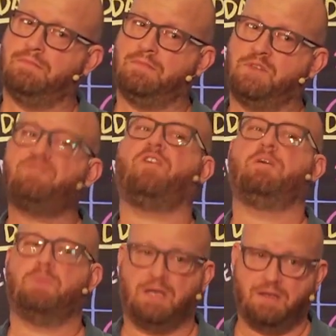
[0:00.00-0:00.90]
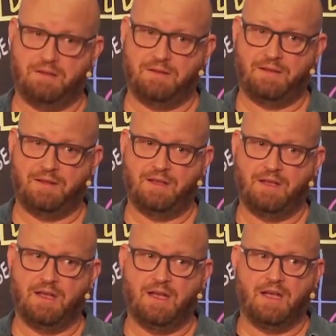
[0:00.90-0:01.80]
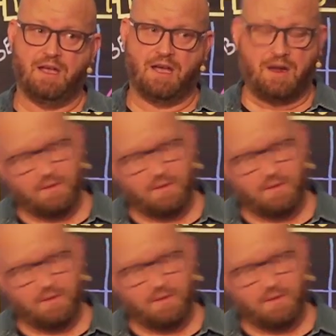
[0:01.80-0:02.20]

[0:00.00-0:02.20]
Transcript: just follow me. And I'm